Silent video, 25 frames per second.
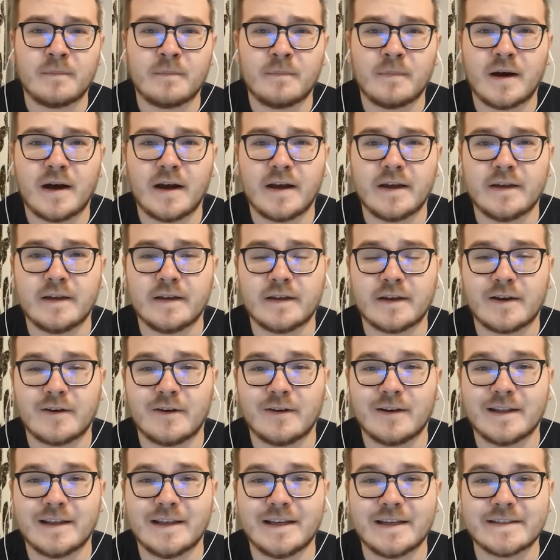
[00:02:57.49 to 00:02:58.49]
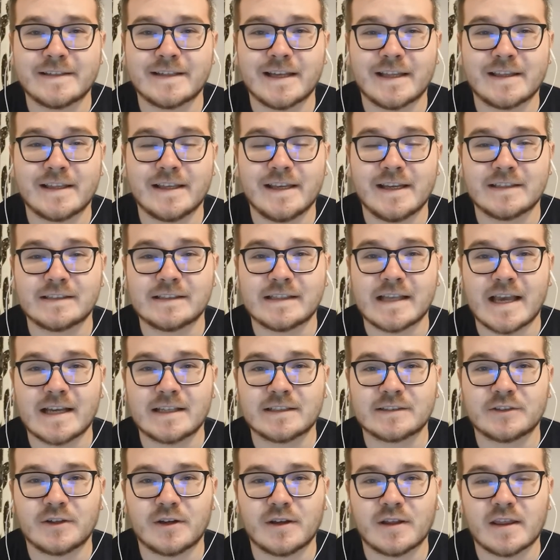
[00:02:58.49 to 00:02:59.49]
my colleagues at ESC
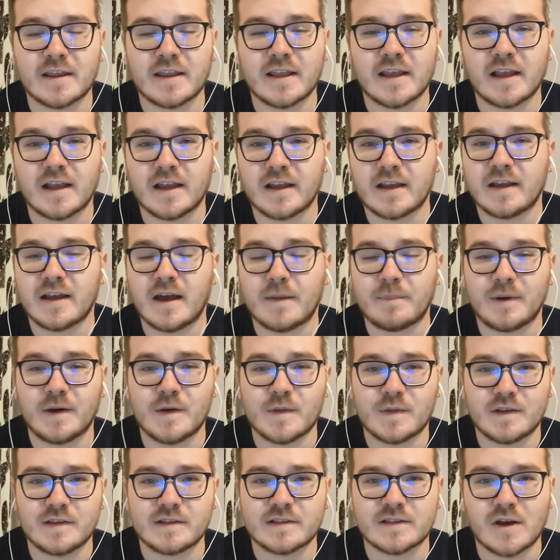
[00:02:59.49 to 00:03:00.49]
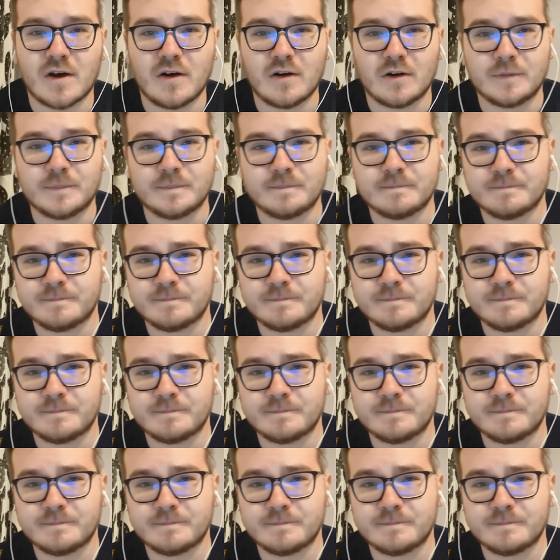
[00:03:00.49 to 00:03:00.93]
Extra think about this song.